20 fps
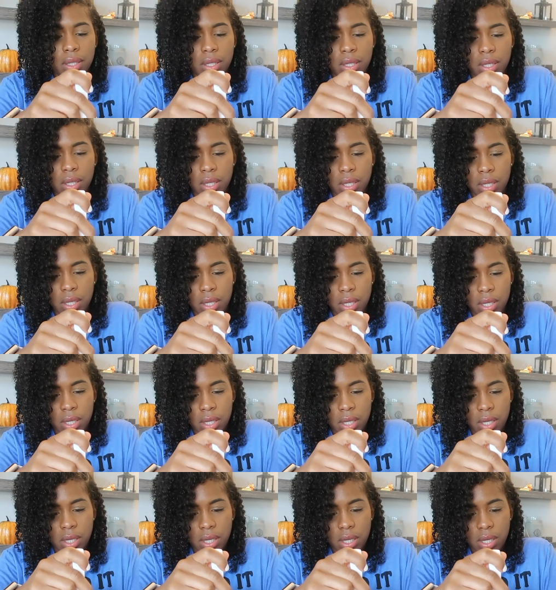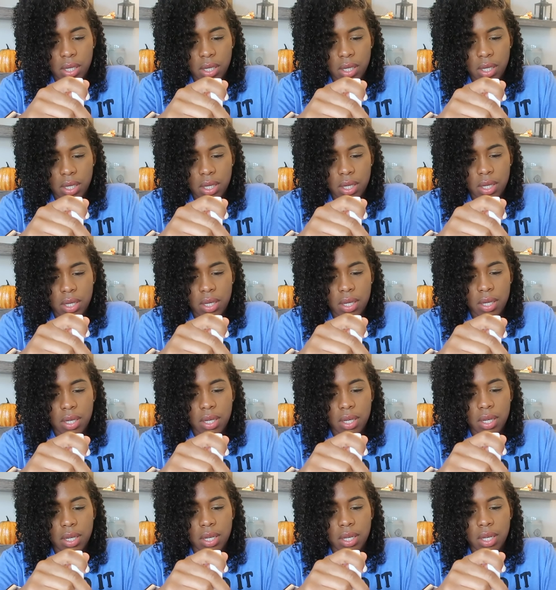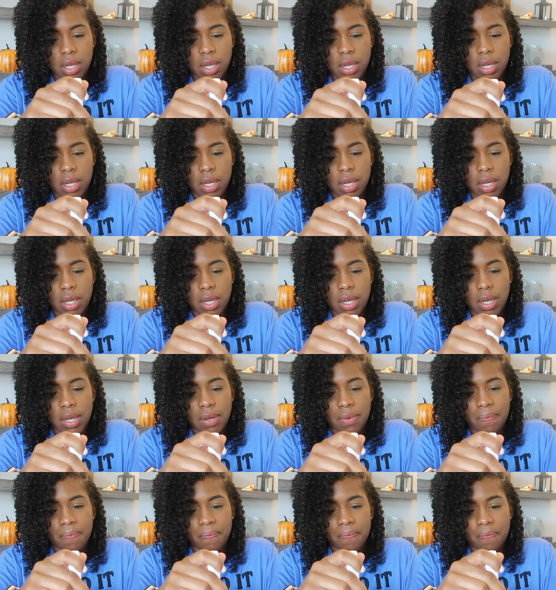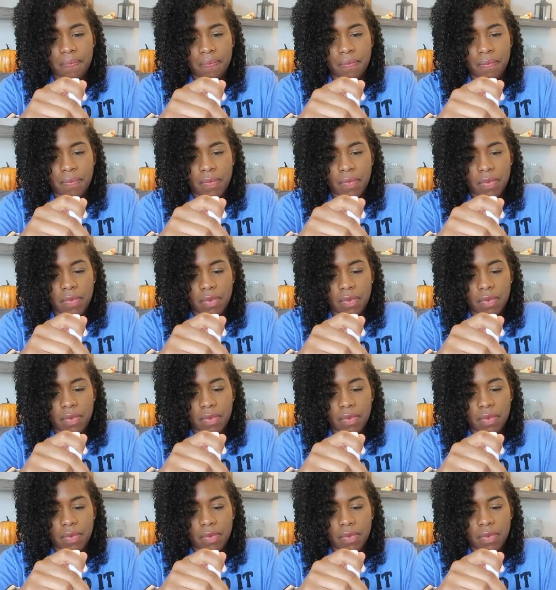Nobody speaks.